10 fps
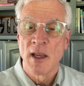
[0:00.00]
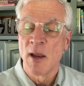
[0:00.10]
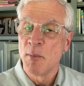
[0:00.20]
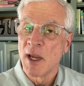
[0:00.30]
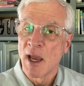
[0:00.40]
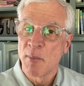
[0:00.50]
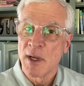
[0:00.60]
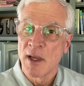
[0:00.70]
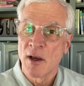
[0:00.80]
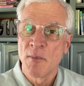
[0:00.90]
I'd be happy
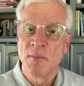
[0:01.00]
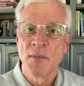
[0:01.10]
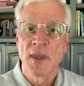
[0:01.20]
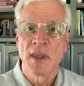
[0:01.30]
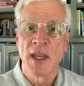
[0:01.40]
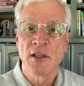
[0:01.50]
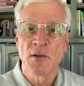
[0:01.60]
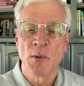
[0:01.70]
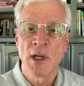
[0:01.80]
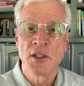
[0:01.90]
to help. Thanks
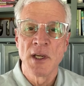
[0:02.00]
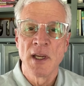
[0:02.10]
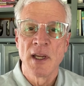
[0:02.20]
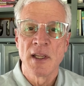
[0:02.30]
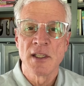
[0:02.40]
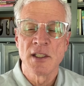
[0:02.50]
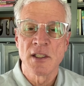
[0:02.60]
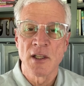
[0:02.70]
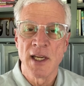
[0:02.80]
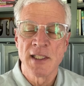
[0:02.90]
for watching. This is
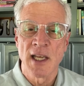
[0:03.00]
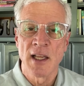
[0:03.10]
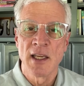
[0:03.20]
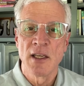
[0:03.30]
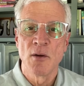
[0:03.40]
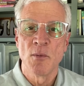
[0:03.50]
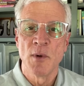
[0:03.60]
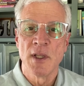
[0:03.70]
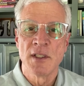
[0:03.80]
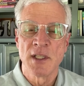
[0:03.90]
Clay Selland
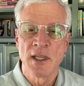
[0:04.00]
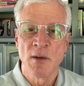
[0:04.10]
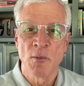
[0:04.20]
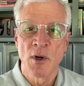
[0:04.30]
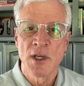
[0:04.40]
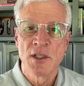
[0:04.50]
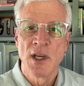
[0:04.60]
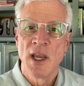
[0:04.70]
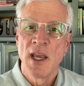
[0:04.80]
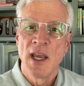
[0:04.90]
with Signet Mortgage.
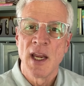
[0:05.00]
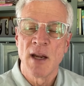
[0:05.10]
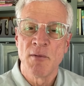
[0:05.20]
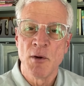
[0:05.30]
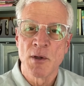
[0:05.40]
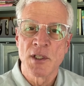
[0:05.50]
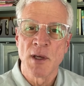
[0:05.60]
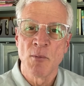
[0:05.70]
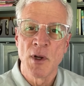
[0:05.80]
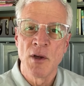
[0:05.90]
And if you or
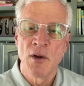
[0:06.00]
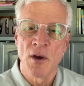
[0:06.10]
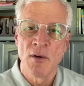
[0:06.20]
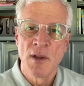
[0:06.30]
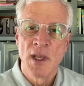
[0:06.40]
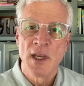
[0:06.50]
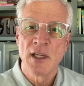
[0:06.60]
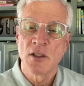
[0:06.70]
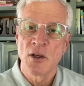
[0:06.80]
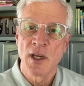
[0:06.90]
someone you know
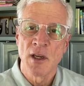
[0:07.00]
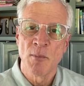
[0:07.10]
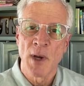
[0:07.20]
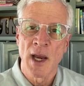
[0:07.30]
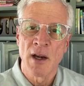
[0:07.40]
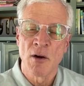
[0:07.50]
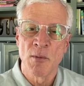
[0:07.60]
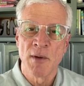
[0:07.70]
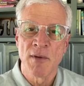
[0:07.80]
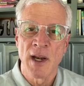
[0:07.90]
is looking to buy or
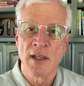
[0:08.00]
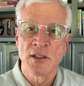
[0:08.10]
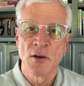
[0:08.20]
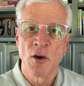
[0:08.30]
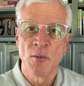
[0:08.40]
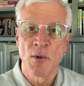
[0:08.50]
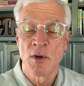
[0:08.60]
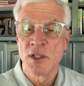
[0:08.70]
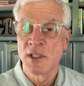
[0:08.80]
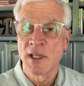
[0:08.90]
refinance a home
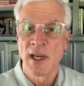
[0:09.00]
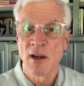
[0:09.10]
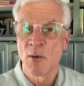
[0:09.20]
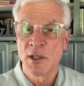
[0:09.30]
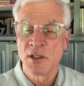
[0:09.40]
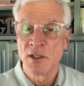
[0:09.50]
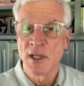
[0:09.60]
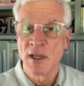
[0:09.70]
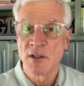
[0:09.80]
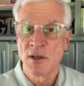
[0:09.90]
or just get questions
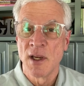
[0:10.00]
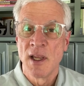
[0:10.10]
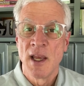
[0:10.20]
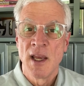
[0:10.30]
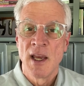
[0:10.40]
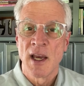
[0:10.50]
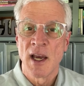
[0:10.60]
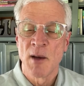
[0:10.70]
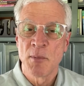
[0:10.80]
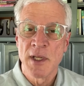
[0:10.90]
answered,
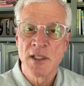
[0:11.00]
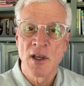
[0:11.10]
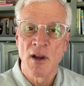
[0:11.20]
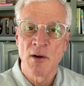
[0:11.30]
please